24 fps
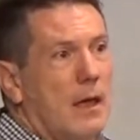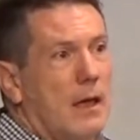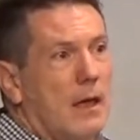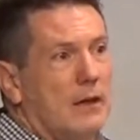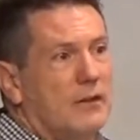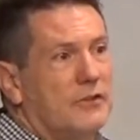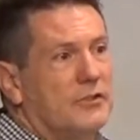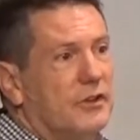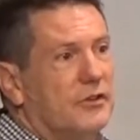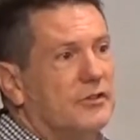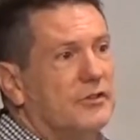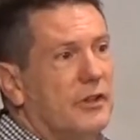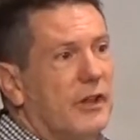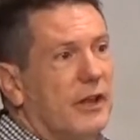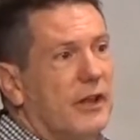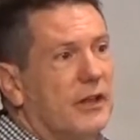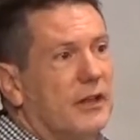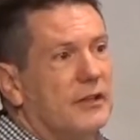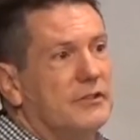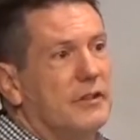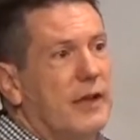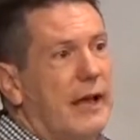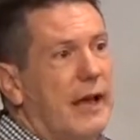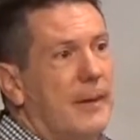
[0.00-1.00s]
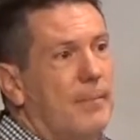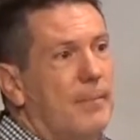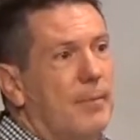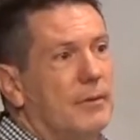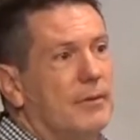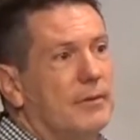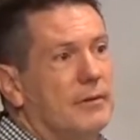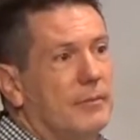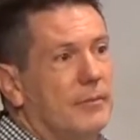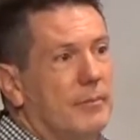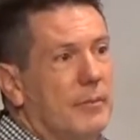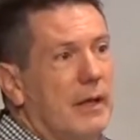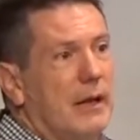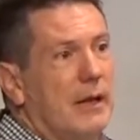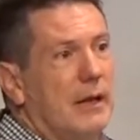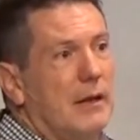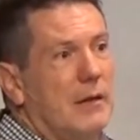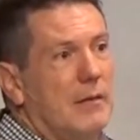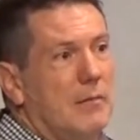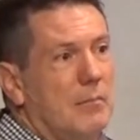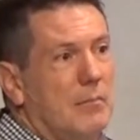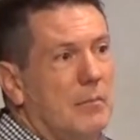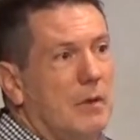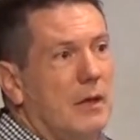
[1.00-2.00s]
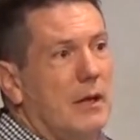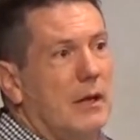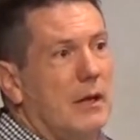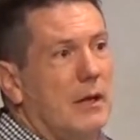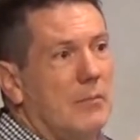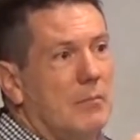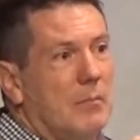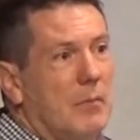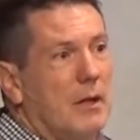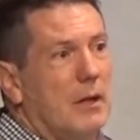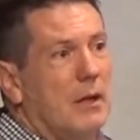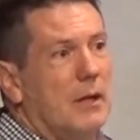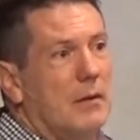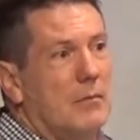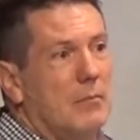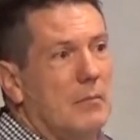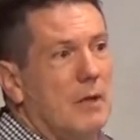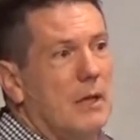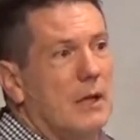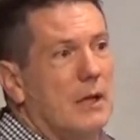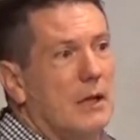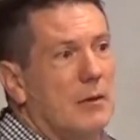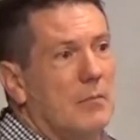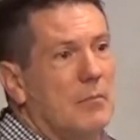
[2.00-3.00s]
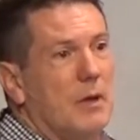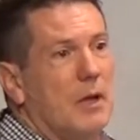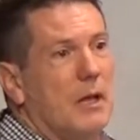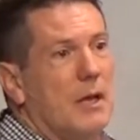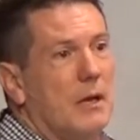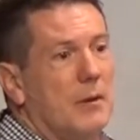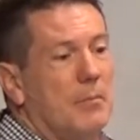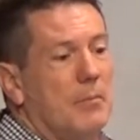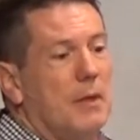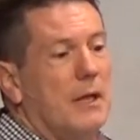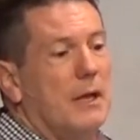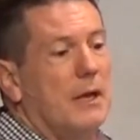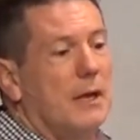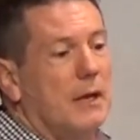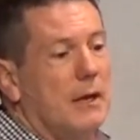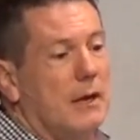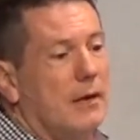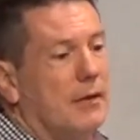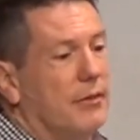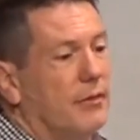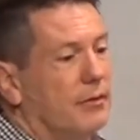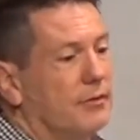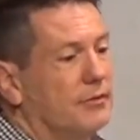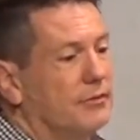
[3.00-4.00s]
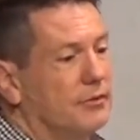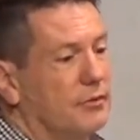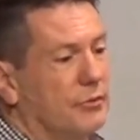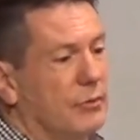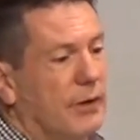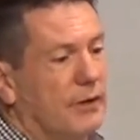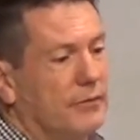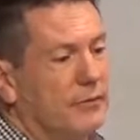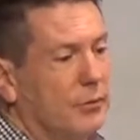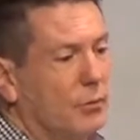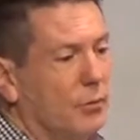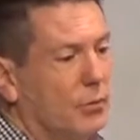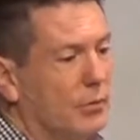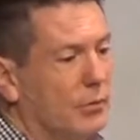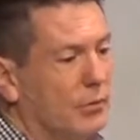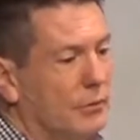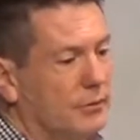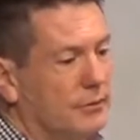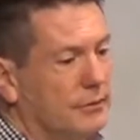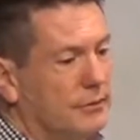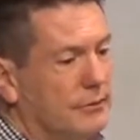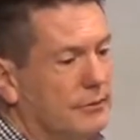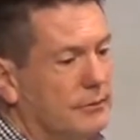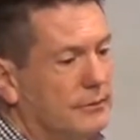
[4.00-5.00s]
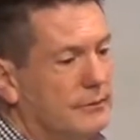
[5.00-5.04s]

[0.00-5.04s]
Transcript: and just like it's happened to many, many, many, many, many, many others throughout the world.